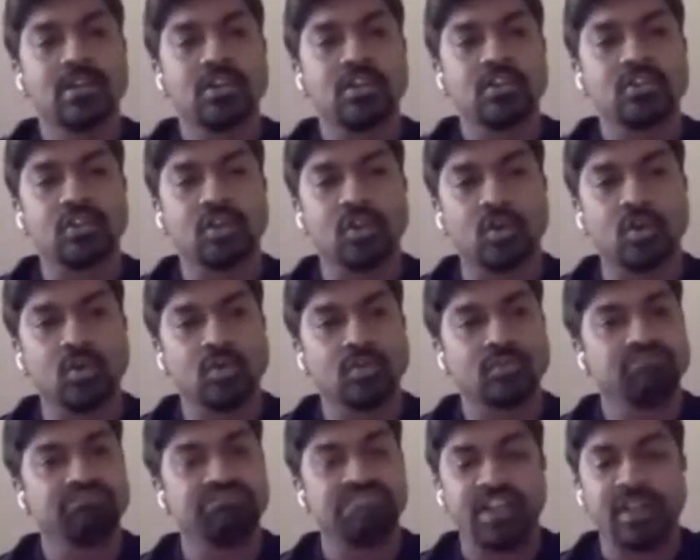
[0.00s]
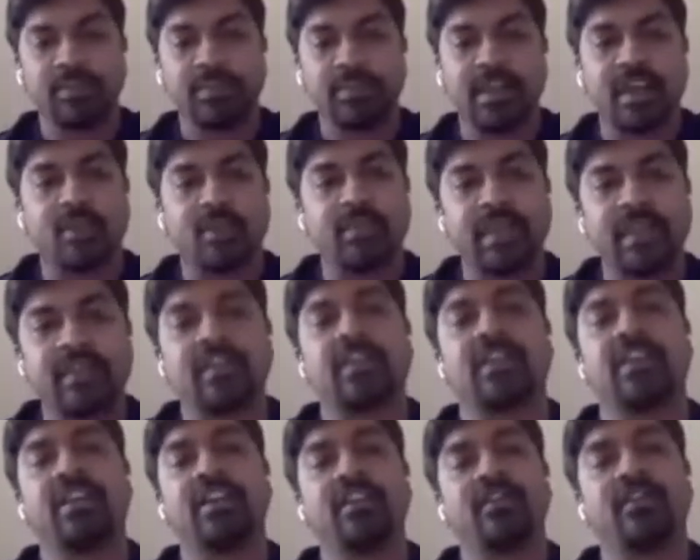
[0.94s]
so gdpr
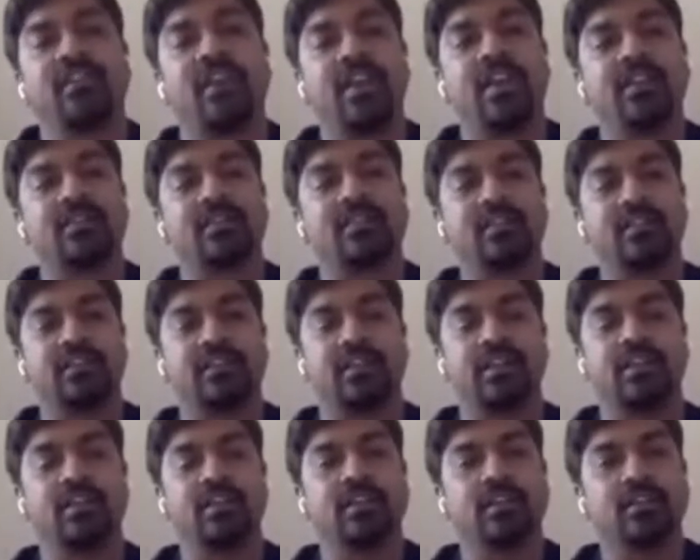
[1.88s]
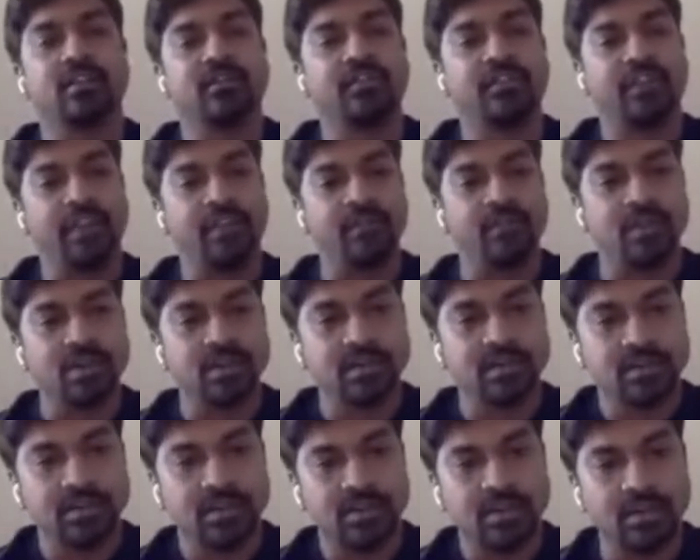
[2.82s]
basically defines certain framework
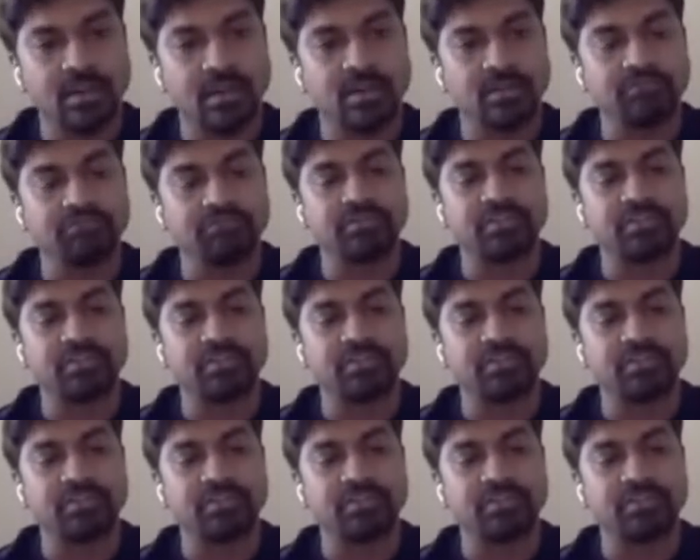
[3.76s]
a uh,